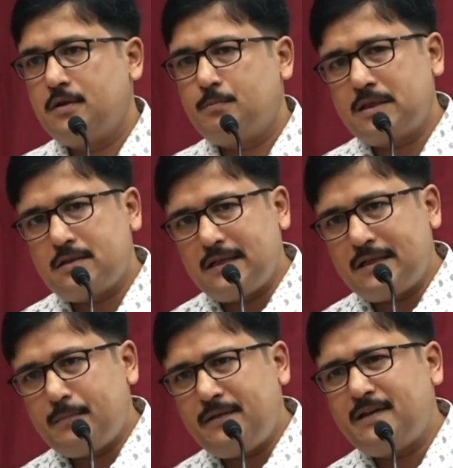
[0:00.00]
But
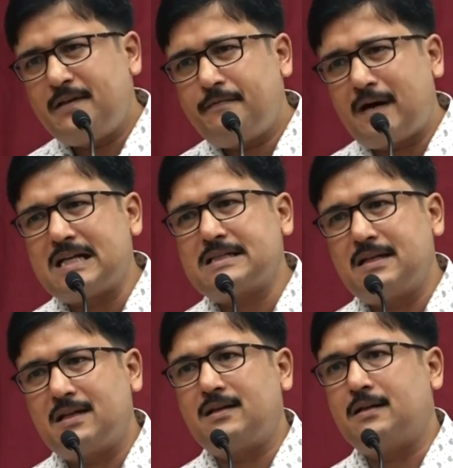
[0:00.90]
then be very fast
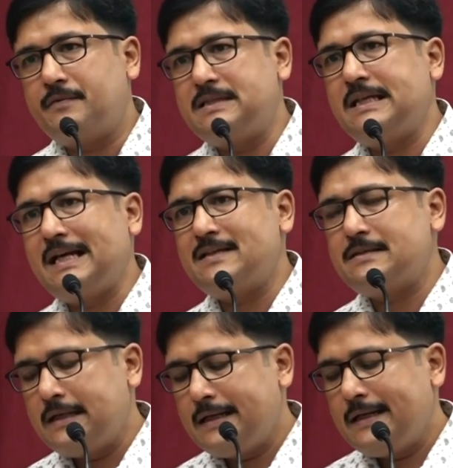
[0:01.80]
learner. We say
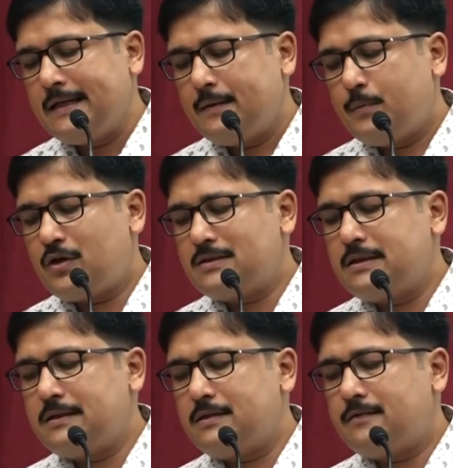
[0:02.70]
as, because
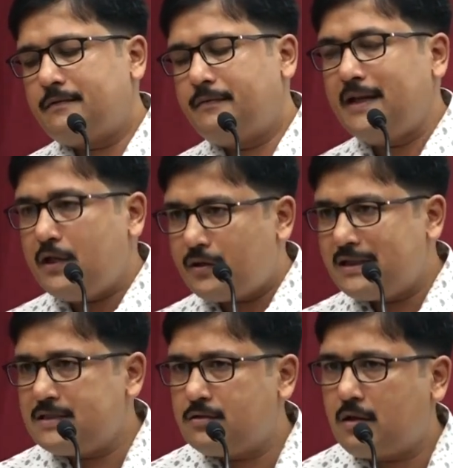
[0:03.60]
the failure
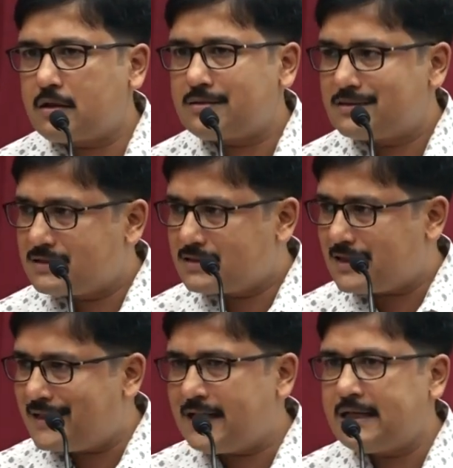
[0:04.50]
is not
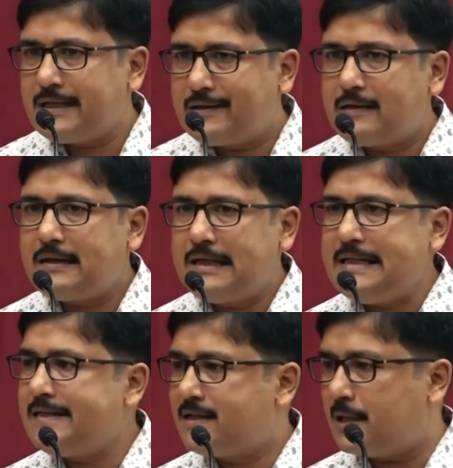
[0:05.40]
suddenly
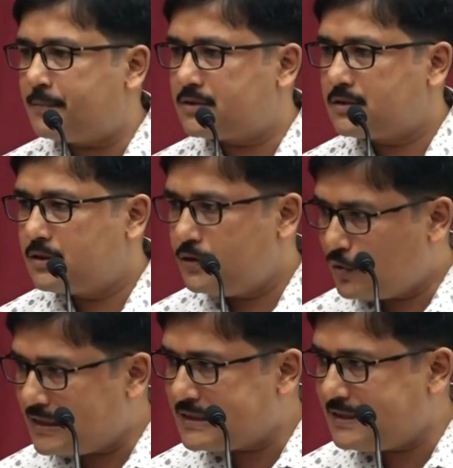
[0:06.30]
it comes. You
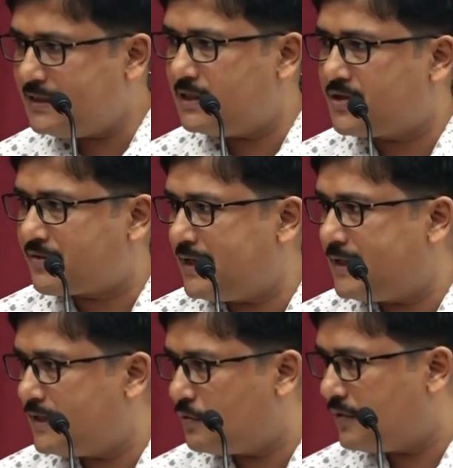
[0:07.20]
can see the
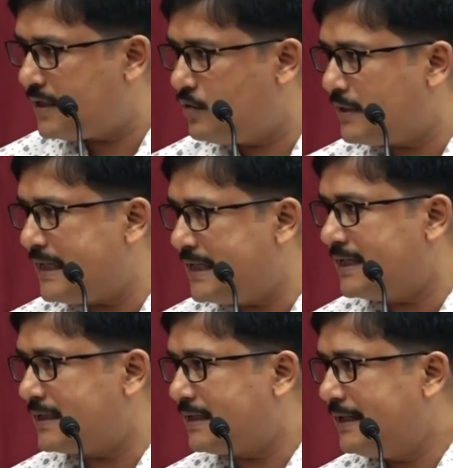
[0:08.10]
trend in where you are
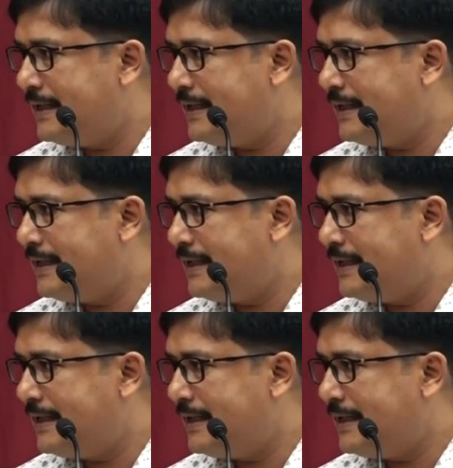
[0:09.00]
heading.